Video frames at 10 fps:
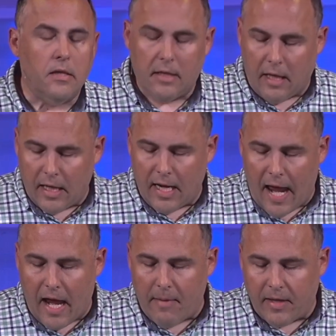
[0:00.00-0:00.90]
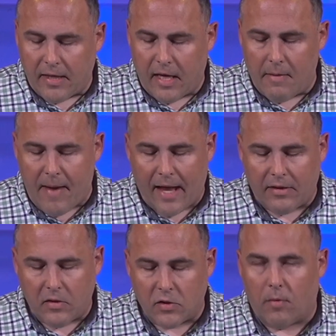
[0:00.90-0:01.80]
Ken Ham, and Ken
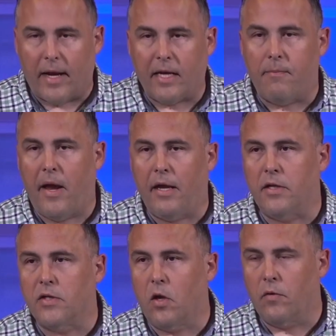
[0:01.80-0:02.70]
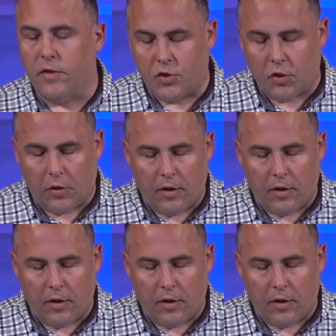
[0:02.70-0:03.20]
Matthews are my companions on this journey.